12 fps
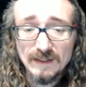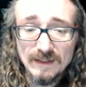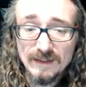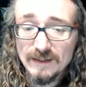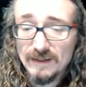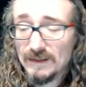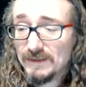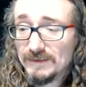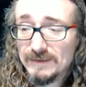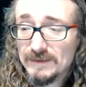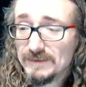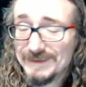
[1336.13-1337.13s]
Uh,
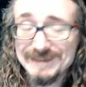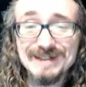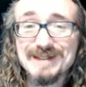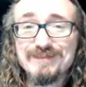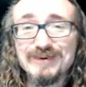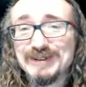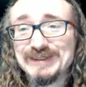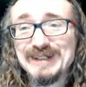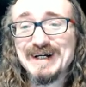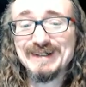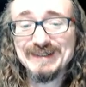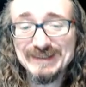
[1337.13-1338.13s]
let's say the Boy
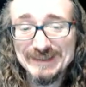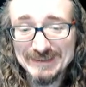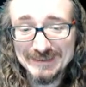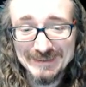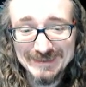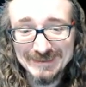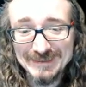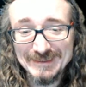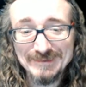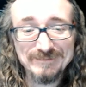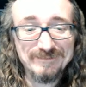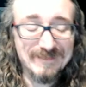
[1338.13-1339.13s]
Scout hears there's
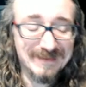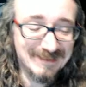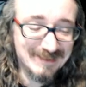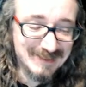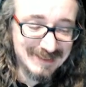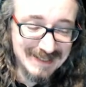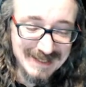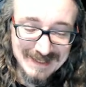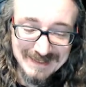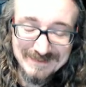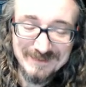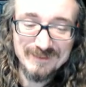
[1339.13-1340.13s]
a
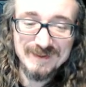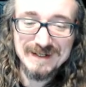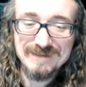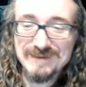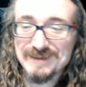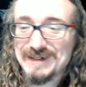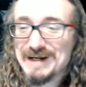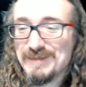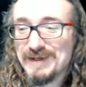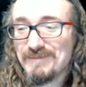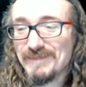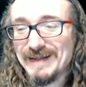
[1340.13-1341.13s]
hurricane or whatever
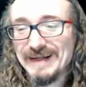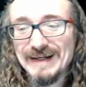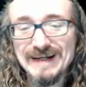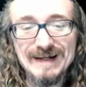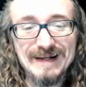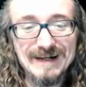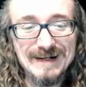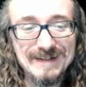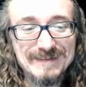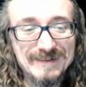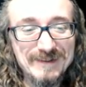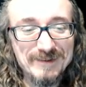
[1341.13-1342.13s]
coming. Uh,
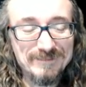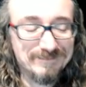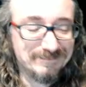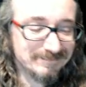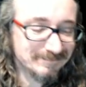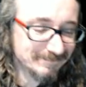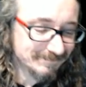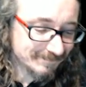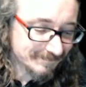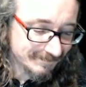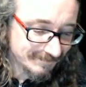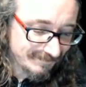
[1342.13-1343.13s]
so,
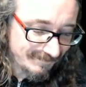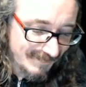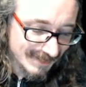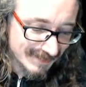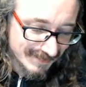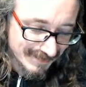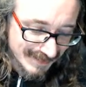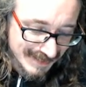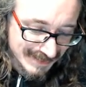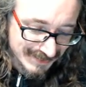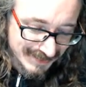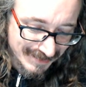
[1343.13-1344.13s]
you know, that
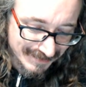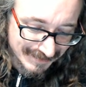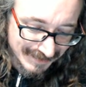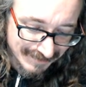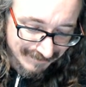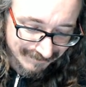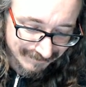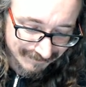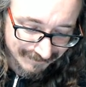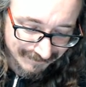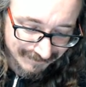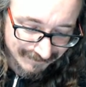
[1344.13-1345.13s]
they start
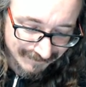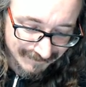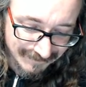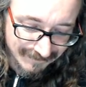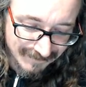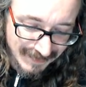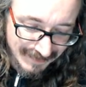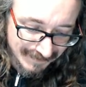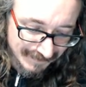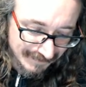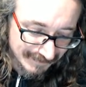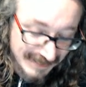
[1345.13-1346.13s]
uh,
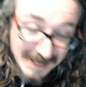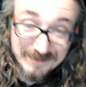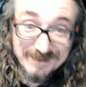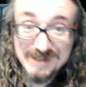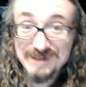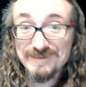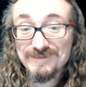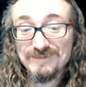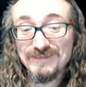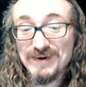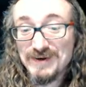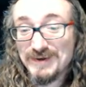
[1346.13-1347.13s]
gathering
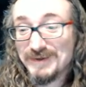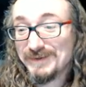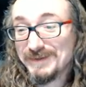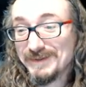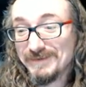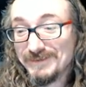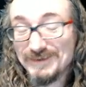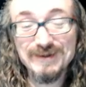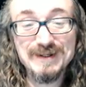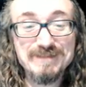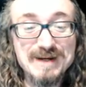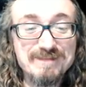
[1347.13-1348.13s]
food and
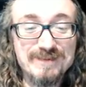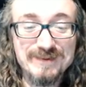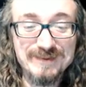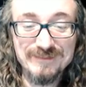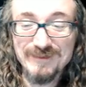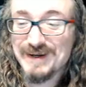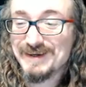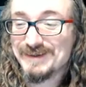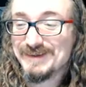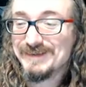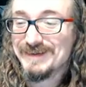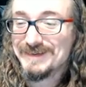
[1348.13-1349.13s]
toilet paper and water,
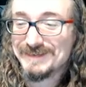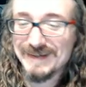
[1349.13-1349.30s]
who knows.